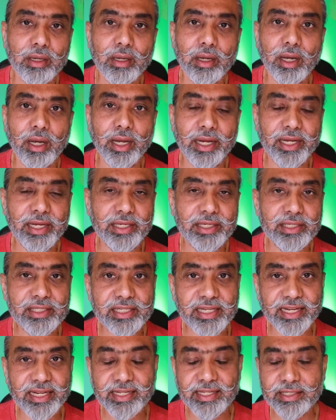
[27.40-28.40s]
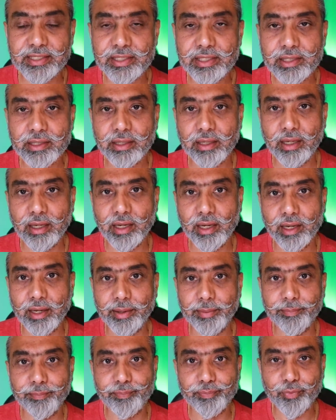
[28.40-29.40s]
a sales
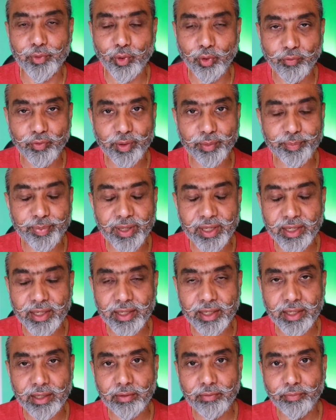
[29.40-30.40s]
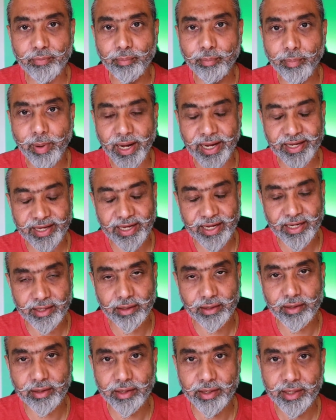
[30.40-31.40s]
um, over period by
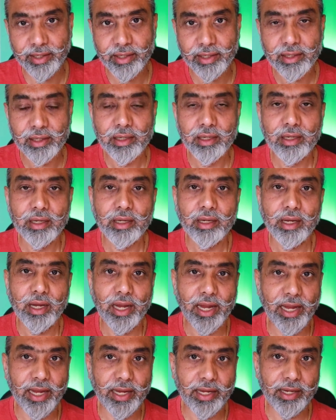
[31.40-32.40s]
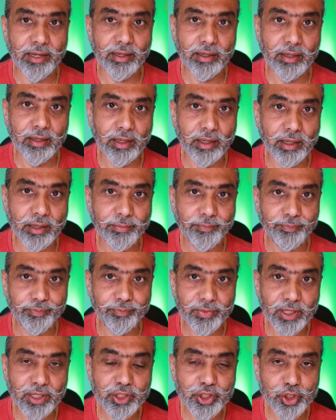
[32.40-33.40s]
category and uh,
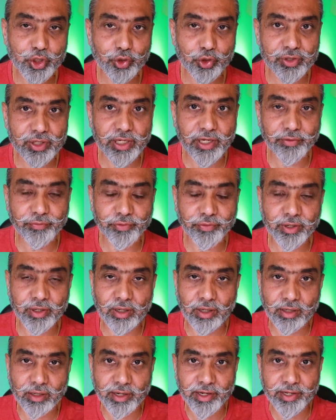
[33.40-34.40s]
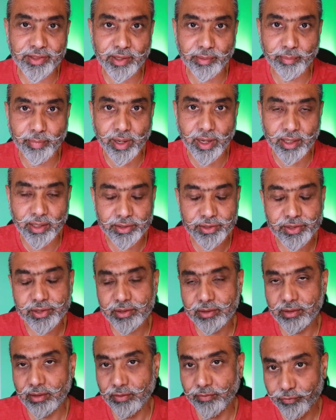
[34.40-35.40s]
it shows a different color in the bars
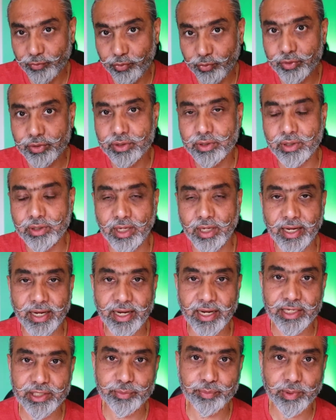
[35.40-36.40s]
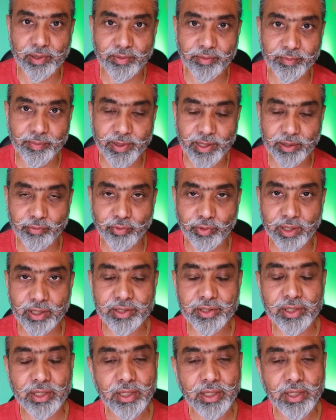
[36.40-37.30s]
of course uh, as Power BI works